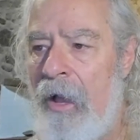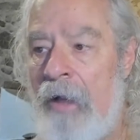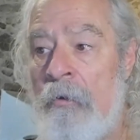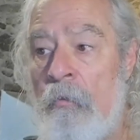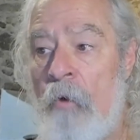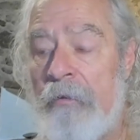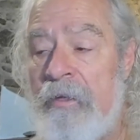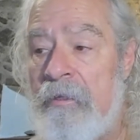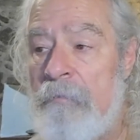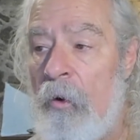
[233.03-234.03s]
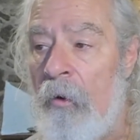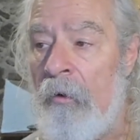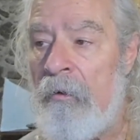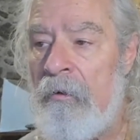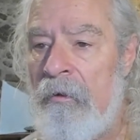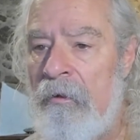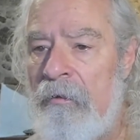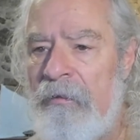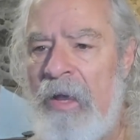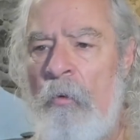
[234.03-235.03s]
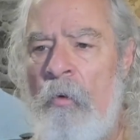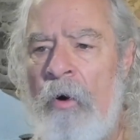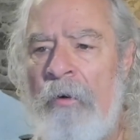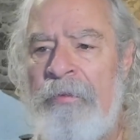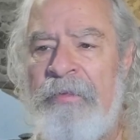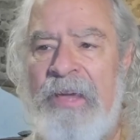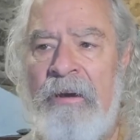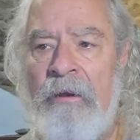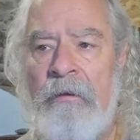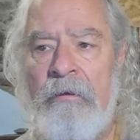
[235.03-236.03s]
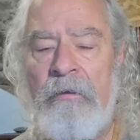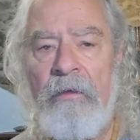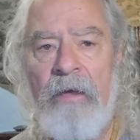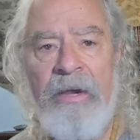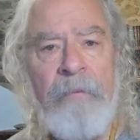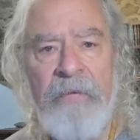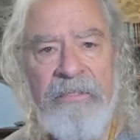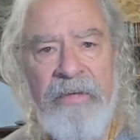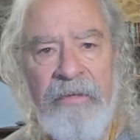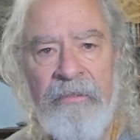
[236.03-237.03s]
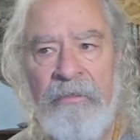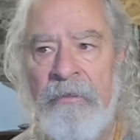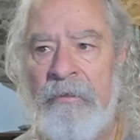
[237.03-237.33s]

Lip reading: And what is more, they were thin and emaciated,